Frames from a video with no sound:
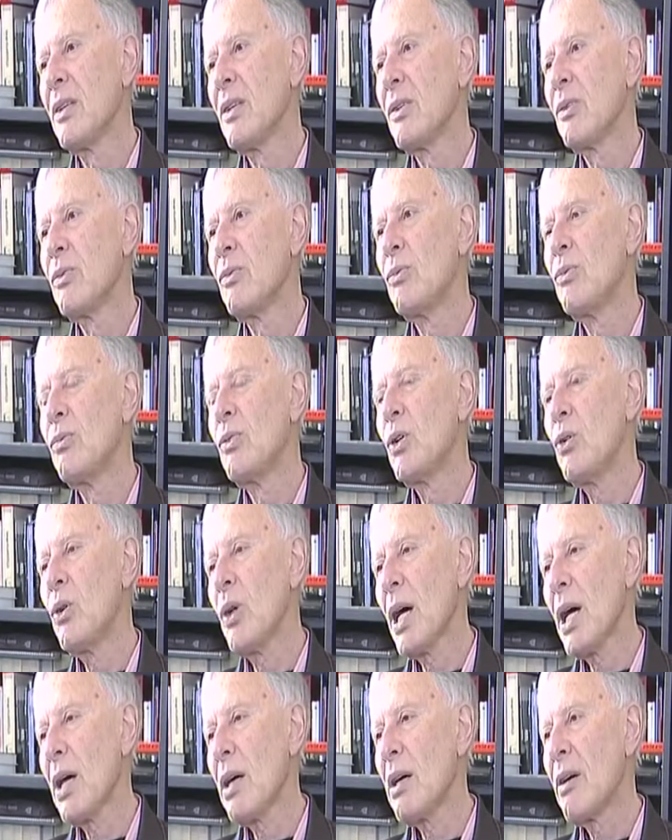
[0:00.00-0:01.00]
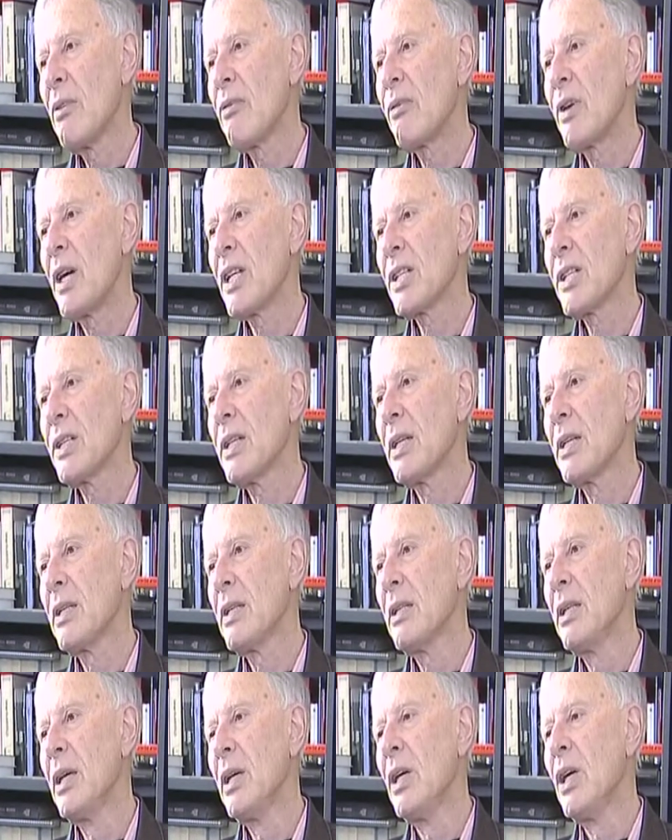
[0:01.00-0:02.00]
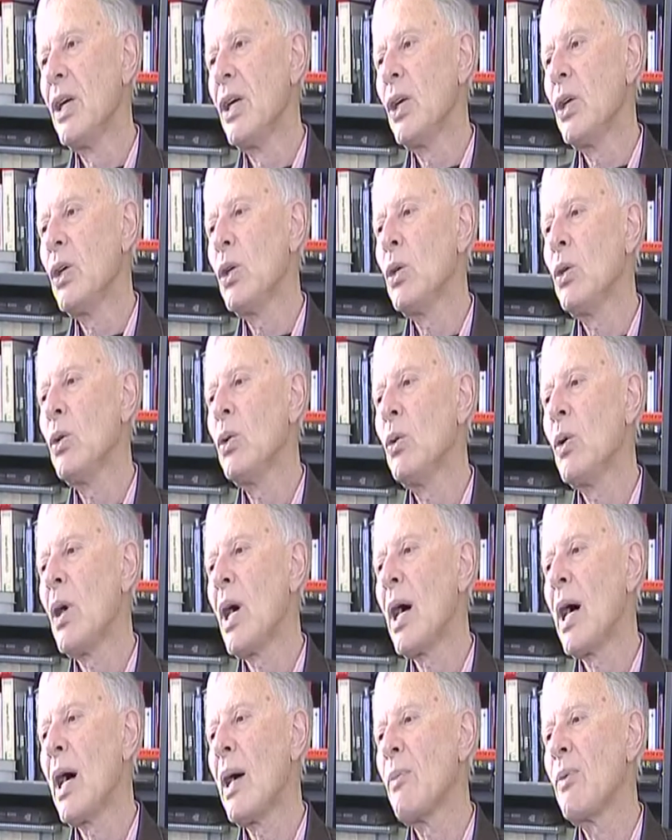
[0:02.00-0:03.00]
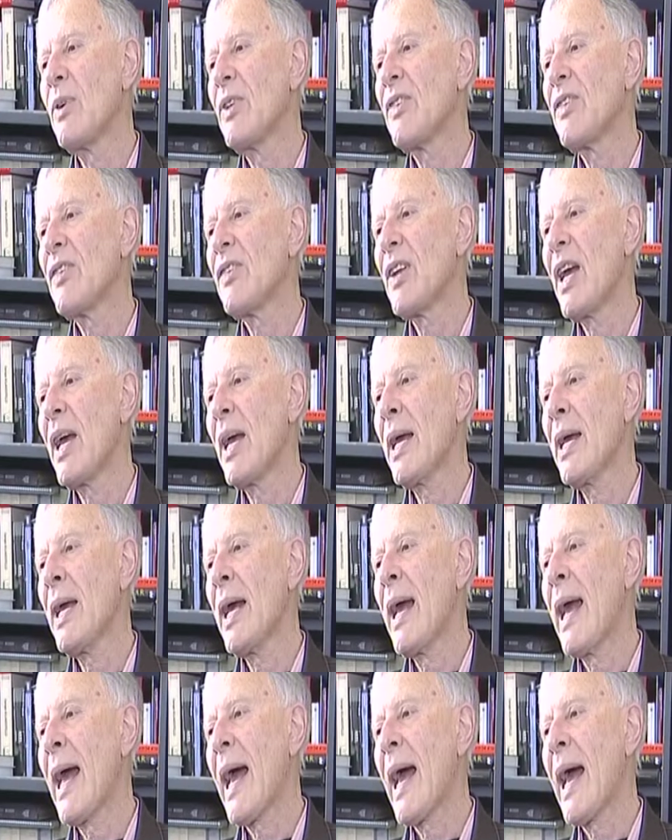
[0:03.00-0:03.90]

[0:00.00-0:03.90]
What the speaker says: ruler of Russia who, I would say,